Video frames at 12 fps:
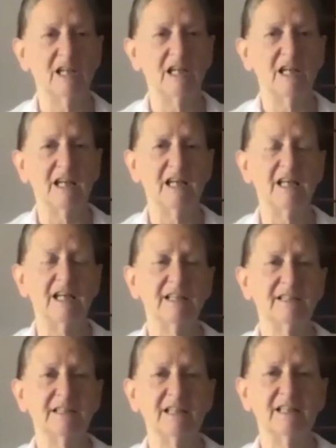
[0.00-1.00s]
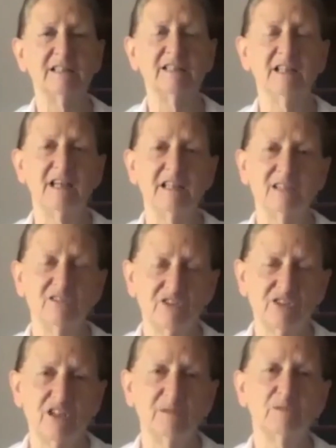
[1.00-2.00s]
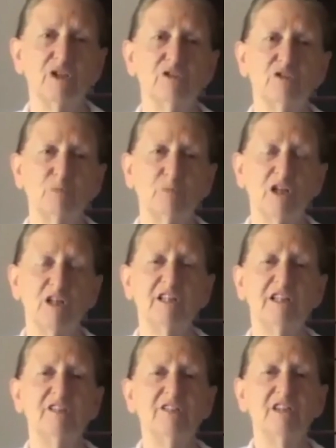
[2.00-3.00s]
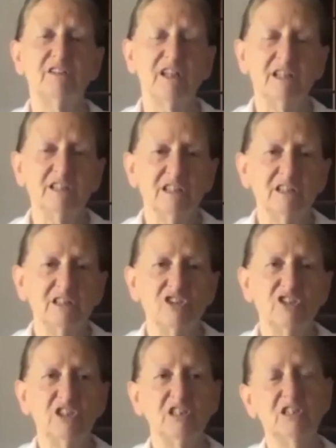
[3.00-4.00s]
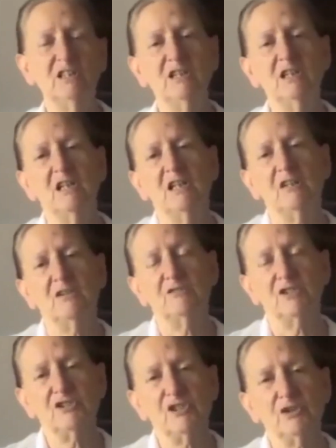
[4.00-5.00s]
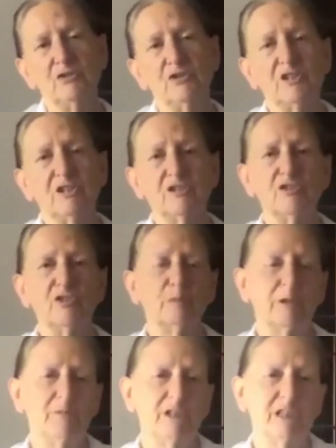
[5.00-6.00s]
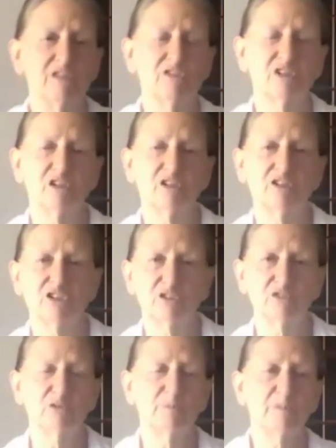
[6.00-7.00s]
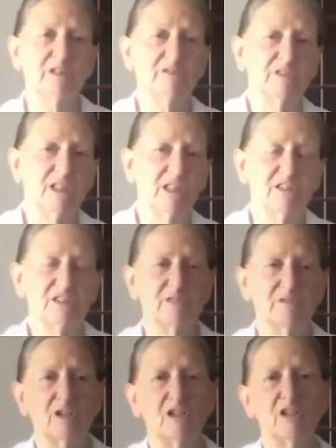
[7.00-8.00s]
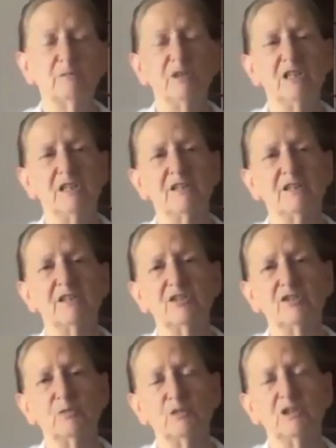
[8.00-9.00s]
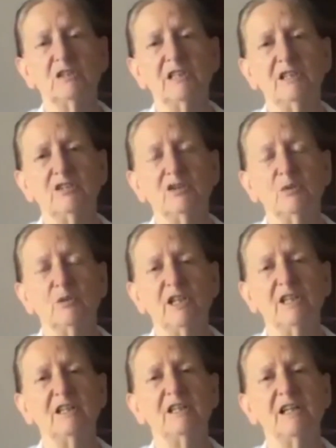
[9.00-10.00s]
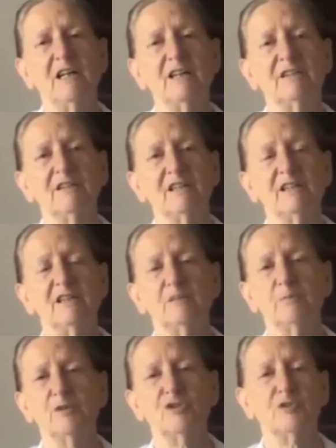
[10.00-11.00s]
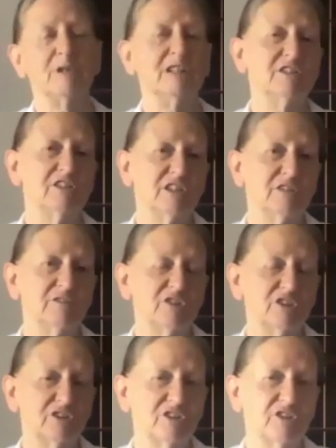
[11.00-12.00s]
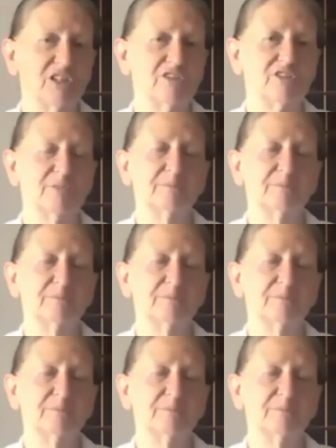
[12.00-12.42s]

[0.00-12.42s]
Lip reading: And then as time goes by, their energy reduces. Maybe they start to do a bit of negative karma, and this will eat away at their possibility of success.